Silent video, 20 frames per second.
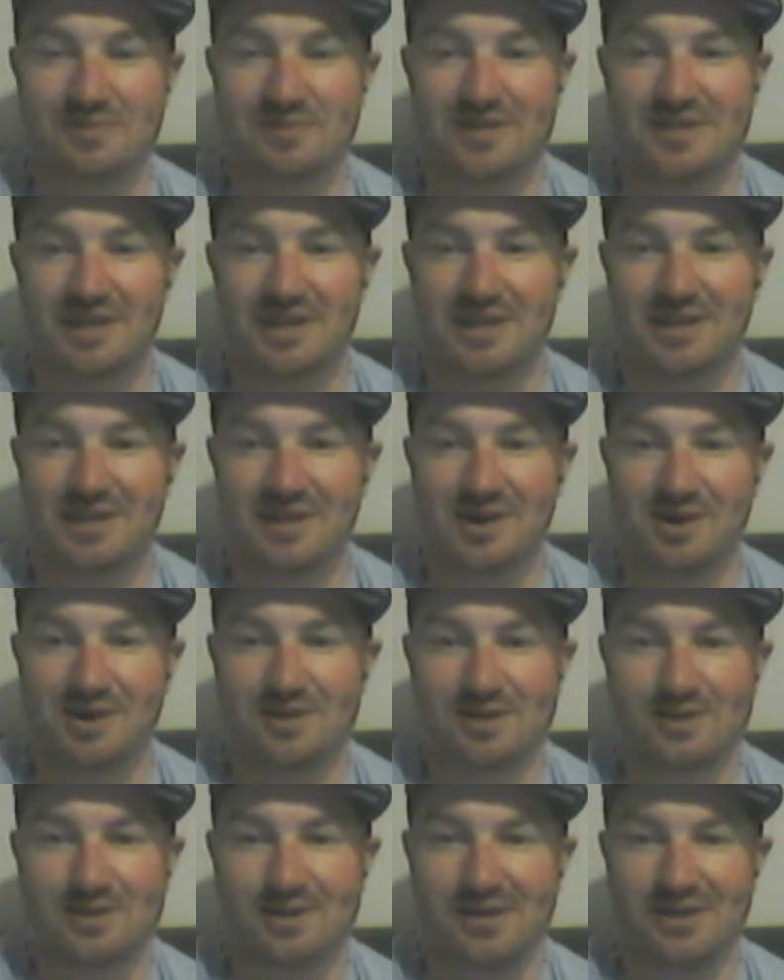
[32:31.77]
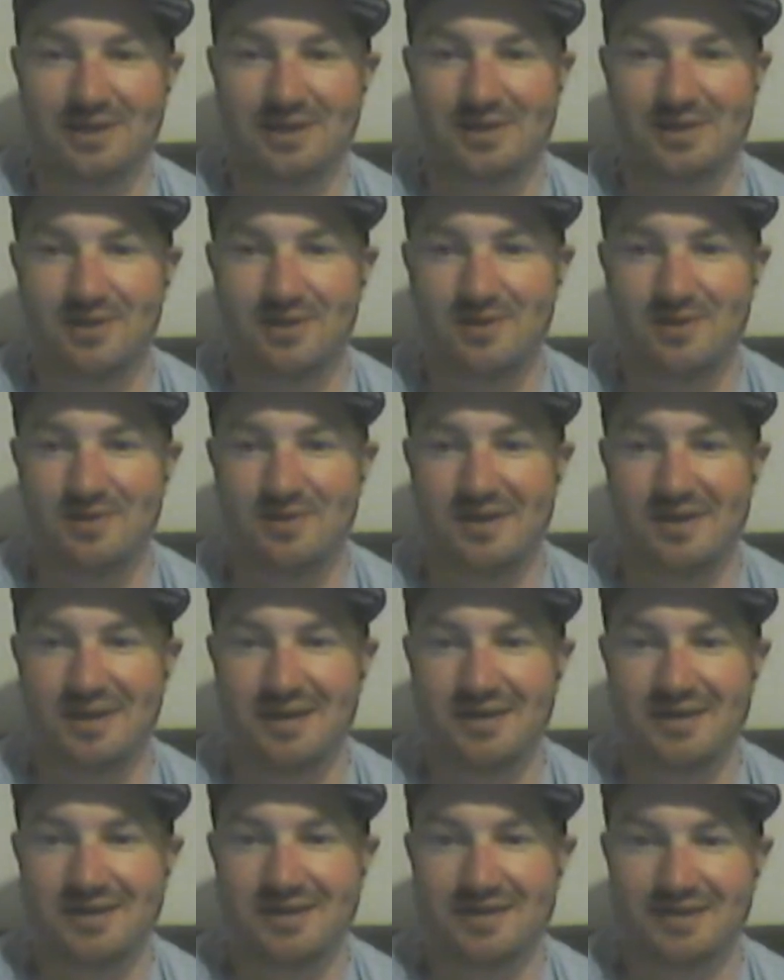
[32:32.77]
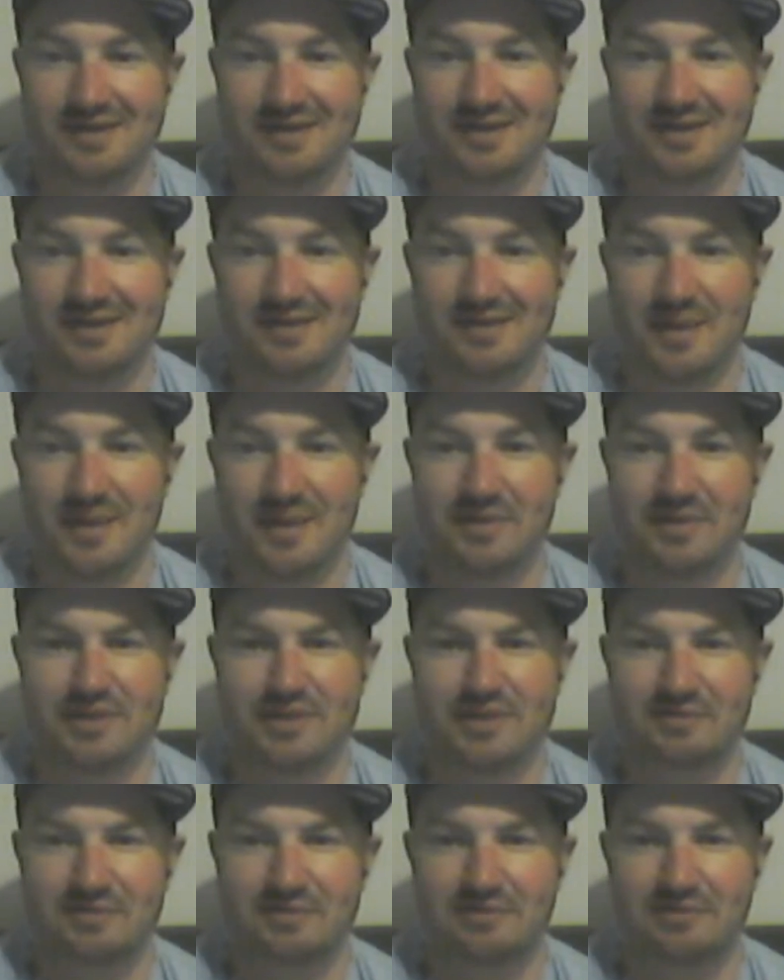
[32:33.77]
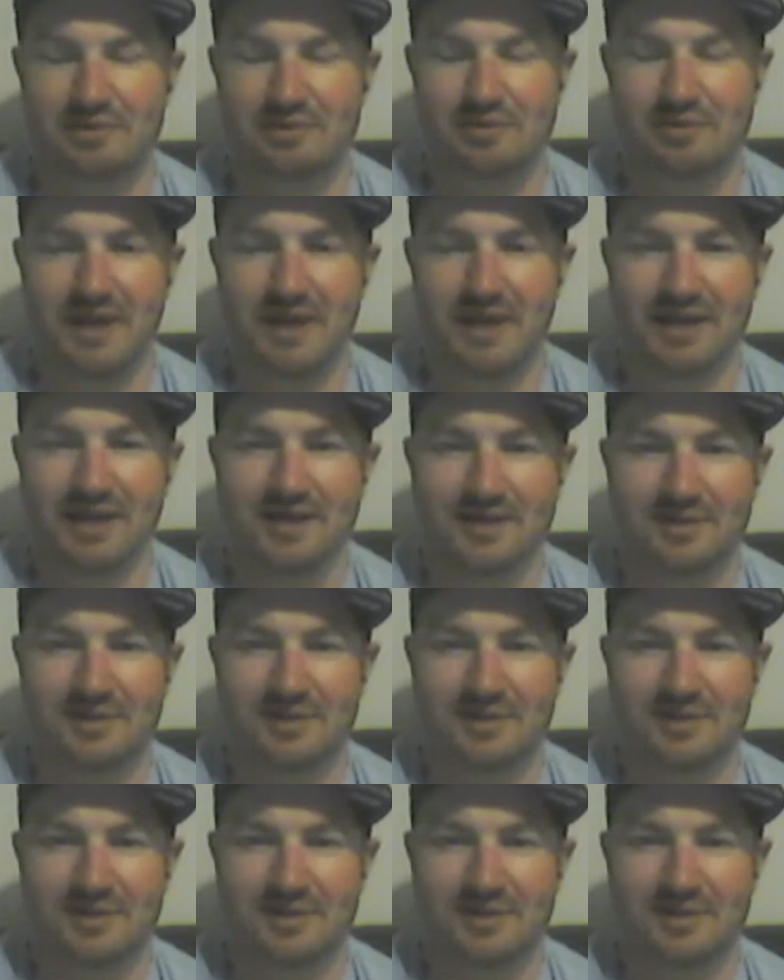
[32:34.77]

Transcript: by sucking the hole either. So maybe a shift to fullback.